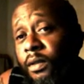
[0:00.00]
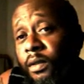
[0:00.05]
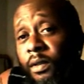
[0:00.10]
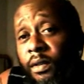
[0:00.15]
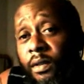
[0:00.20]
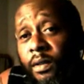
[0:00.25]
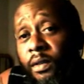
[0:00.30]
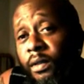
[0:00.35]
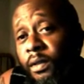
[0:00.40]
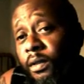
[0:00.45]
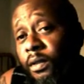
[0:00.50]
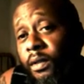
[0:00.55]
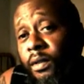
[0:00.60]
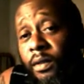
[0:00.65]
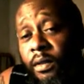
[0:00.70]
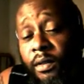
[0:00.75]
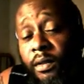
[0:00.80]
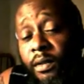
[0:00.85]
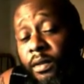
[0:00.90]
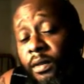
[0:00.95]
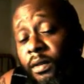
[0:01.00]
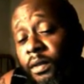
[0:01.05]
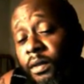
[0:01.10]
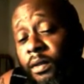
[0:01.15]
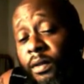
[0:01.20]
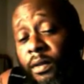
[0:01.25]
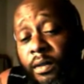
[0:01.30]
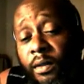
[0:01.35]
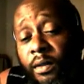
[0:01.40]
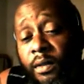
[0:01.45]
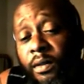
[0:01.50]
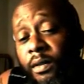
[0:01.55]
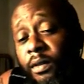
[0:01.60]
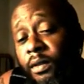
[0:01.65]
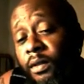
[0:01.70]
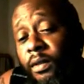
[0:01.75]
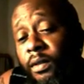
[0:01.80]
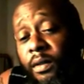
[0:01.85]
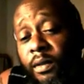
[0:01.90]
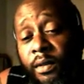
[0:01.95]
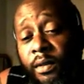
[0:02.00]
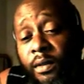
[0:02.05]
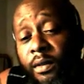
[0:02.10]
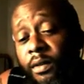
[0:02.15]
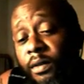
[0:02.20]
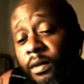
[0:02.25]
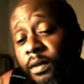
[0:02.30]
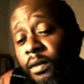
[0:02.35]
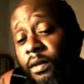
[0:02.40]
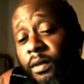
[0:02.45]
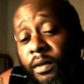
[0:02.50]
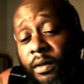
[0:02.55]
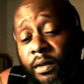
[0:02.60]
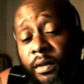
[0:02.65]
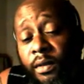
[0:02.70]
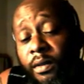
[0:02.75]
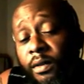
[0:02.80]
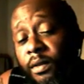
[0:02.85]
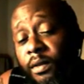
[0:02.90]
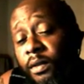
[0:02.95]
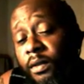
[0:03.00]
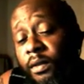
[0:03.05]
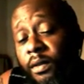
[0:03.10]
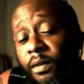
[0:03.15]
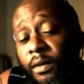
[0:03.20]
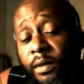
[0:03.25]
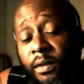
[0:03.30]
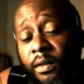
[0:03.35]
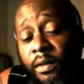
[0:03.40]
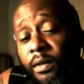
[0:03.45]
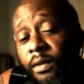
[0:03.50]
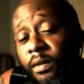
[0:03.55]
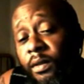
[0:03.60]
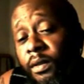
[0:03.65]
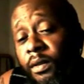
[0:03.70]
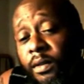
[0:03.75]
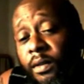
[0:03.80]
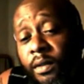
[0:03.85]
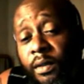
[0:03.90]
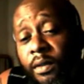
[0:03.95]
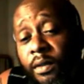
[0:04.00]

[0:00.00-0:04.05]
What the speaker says: want to say no, it's not gonna change.